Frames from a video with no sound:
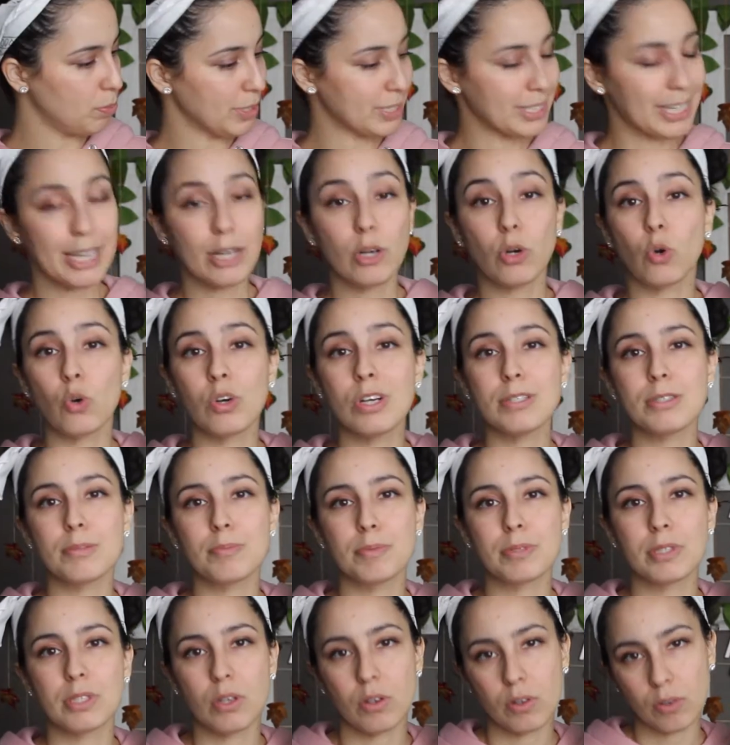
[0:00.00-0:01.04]
potato
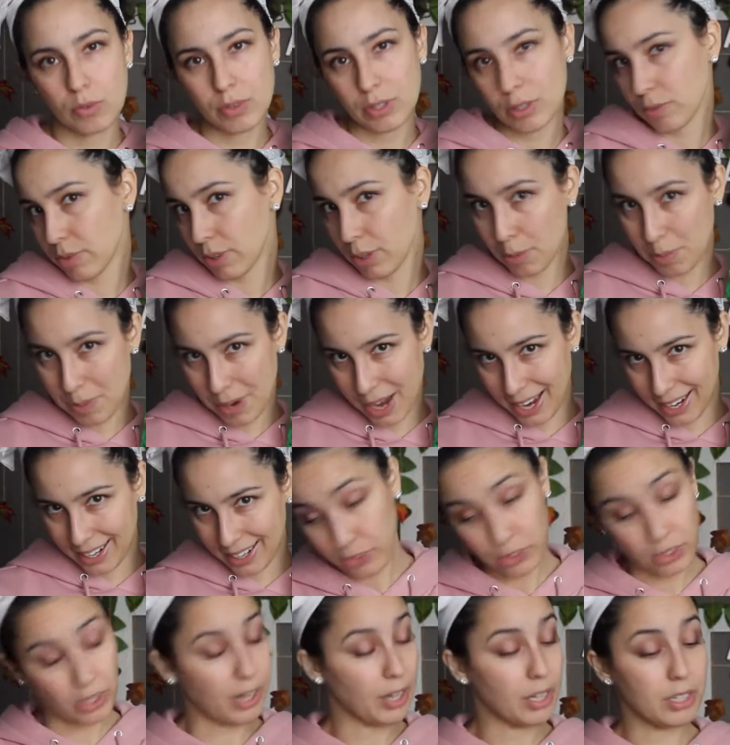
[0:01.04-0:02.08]
crisps with real bite.
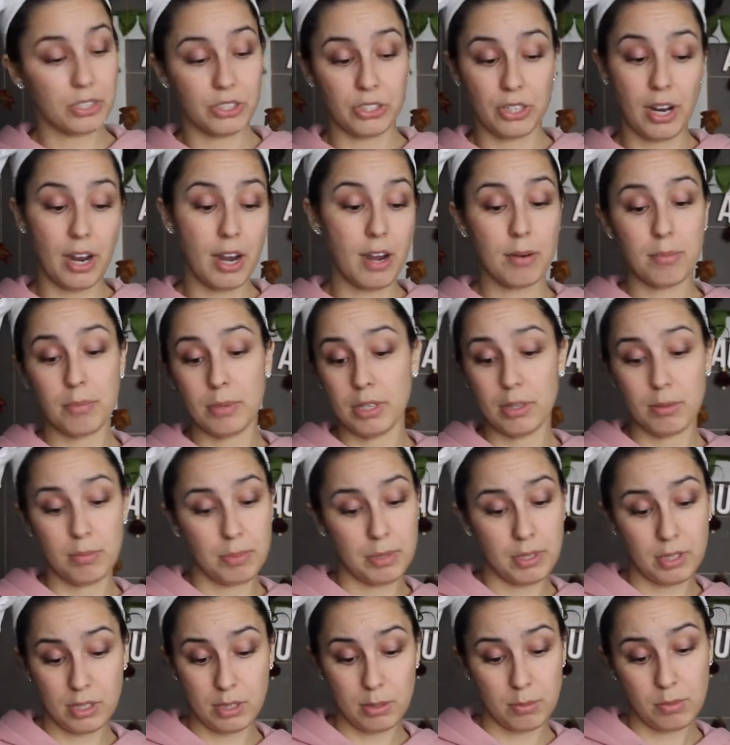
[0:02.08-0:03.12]
You should hire me to
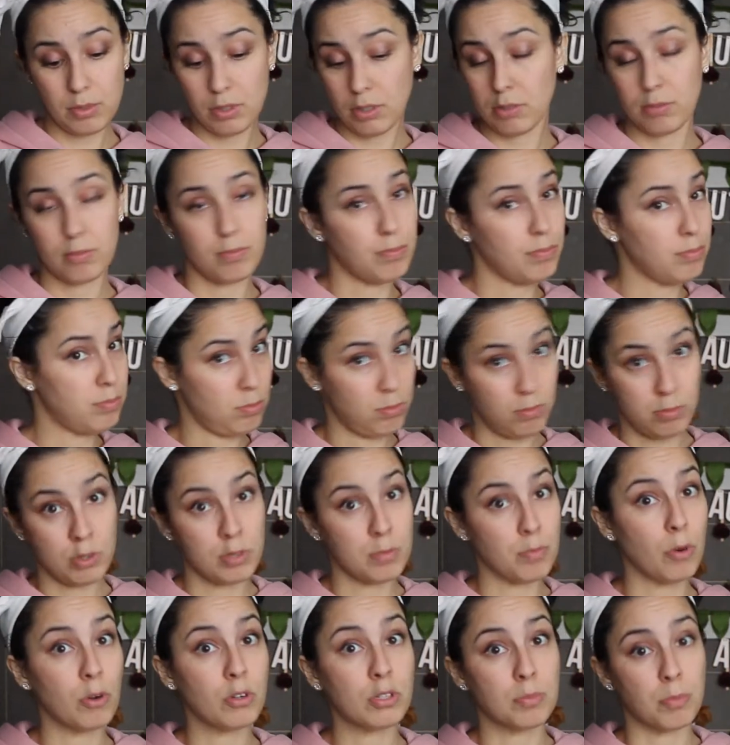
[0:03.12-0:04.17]
be some of your
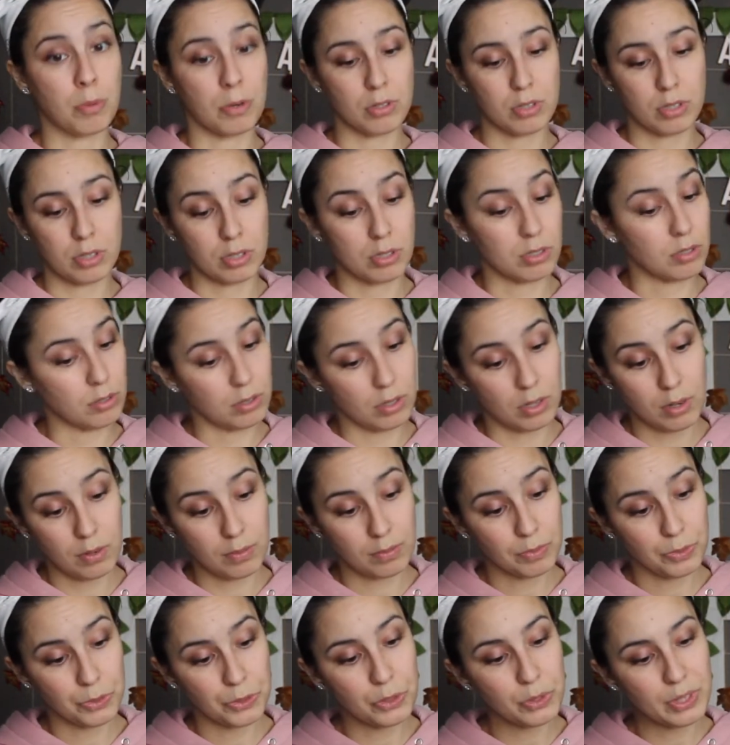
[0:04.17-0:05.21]
spokespersons, you know?
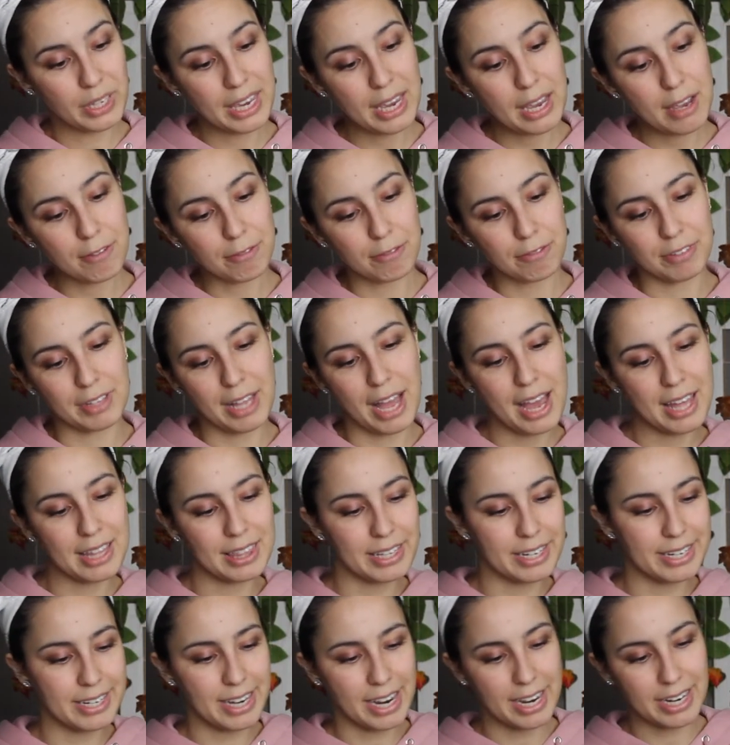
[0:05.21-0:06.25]
You can't
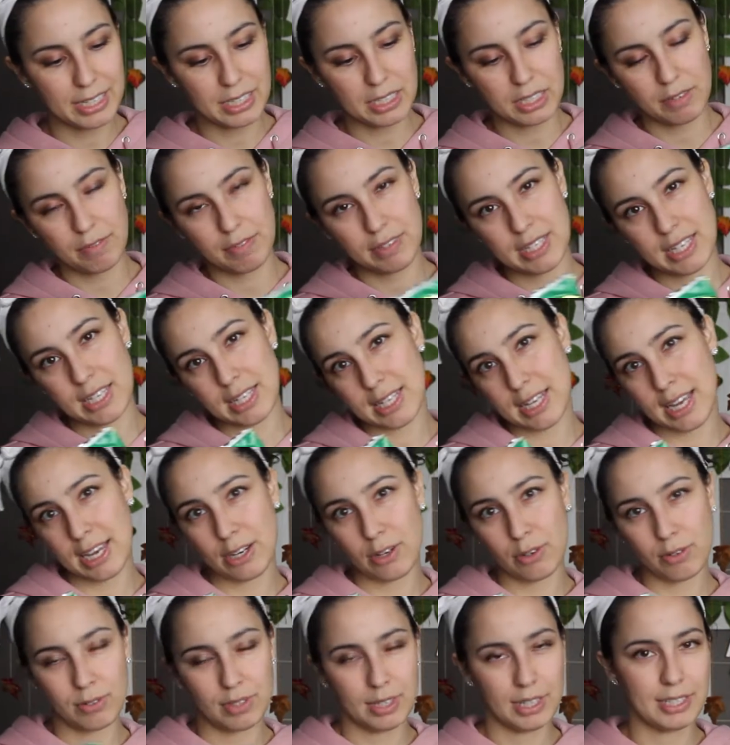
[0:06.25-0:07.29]
flatten the taste if it's a
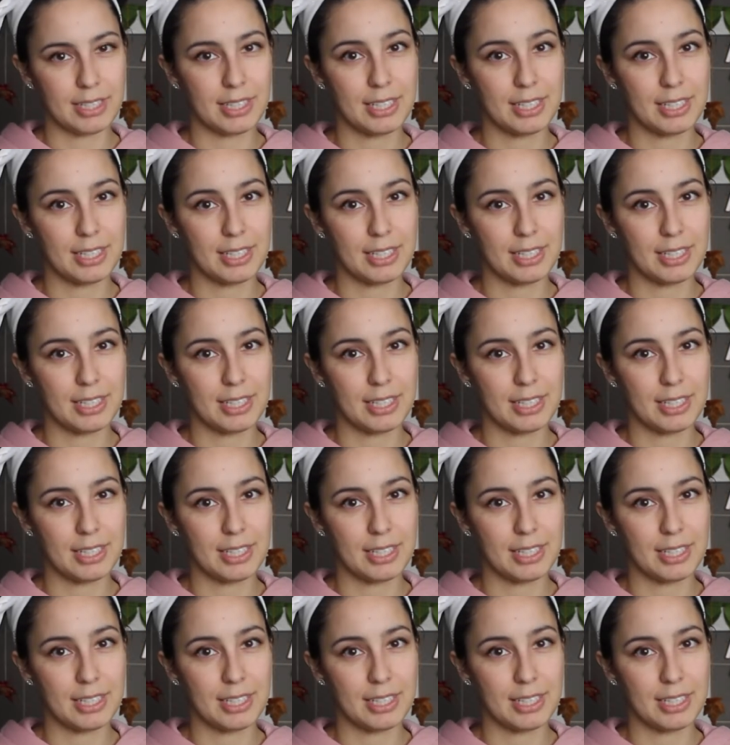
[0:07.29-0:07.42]
potato. A